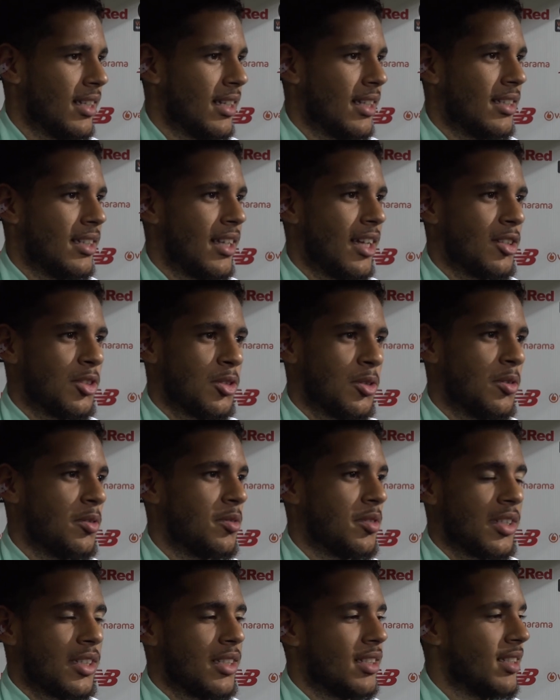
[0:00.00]
that sort
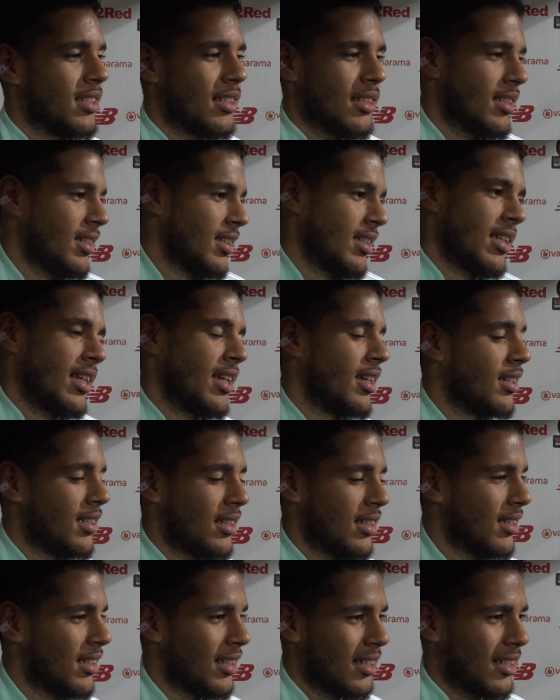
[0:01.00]
of thing, yeah,
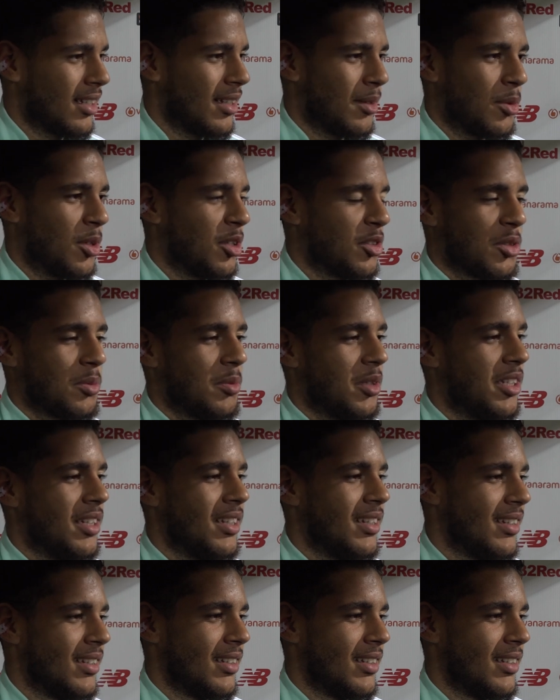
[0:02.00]
it works for me.